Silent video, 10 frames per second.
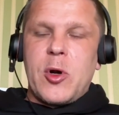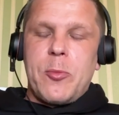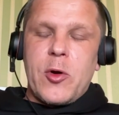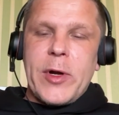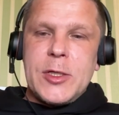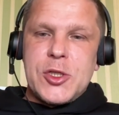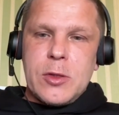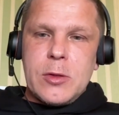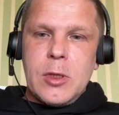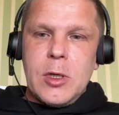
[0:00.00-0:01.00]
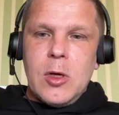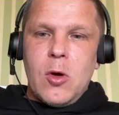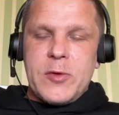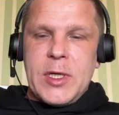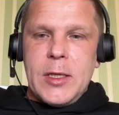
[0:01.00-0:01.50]
preparation
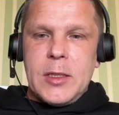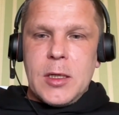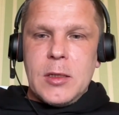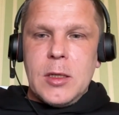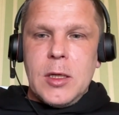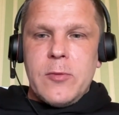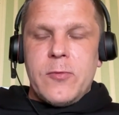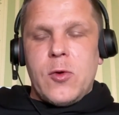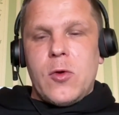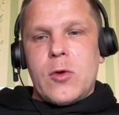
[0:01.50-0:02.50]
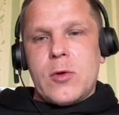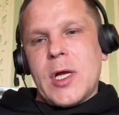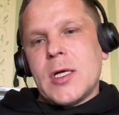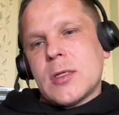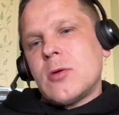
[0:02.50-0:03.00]
of data for
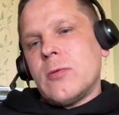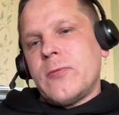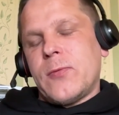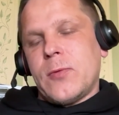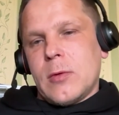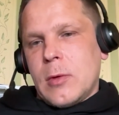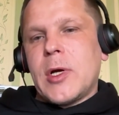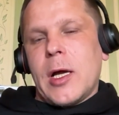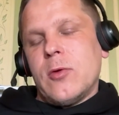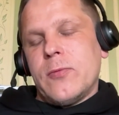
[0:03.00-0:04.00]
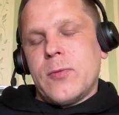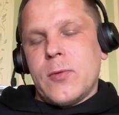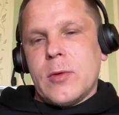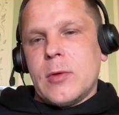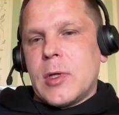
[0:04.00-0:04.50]
task of kind
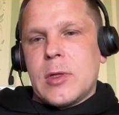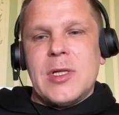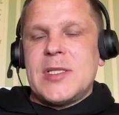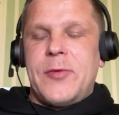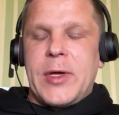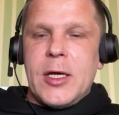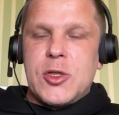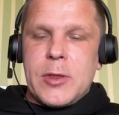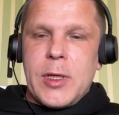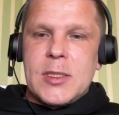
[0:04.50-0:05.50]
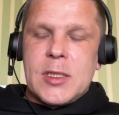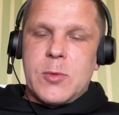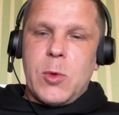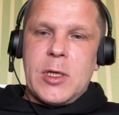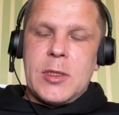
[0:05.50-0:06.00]
of classification
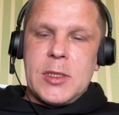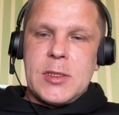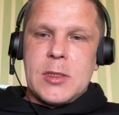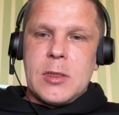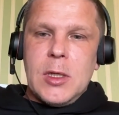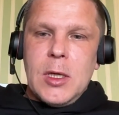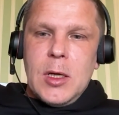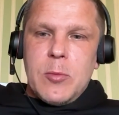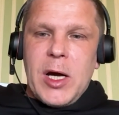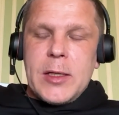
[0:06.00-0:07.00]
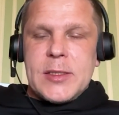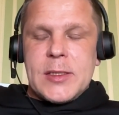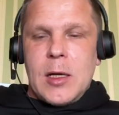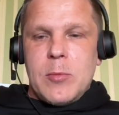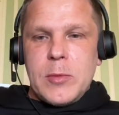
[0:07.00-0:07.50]
tasks when it is by
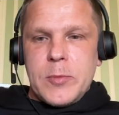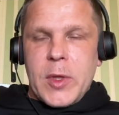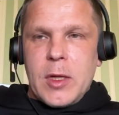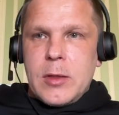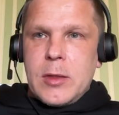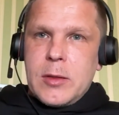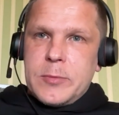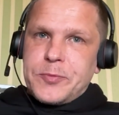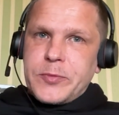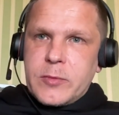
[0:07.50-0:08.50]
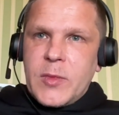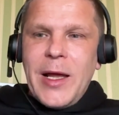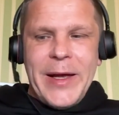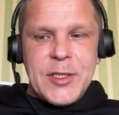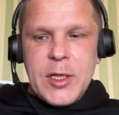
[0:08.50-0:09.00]
some
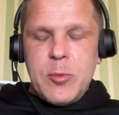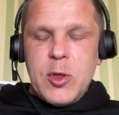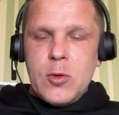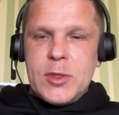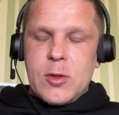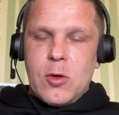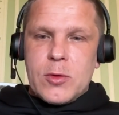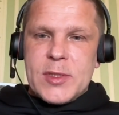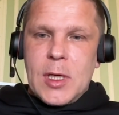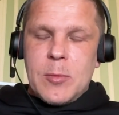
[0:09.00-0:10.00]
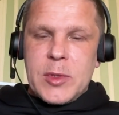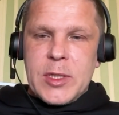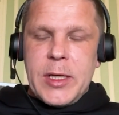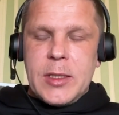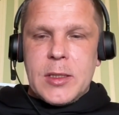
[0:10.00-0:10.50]
attributes or
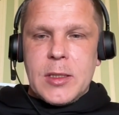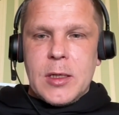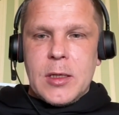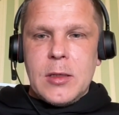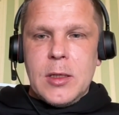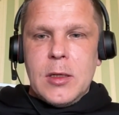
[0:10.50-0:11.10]
some data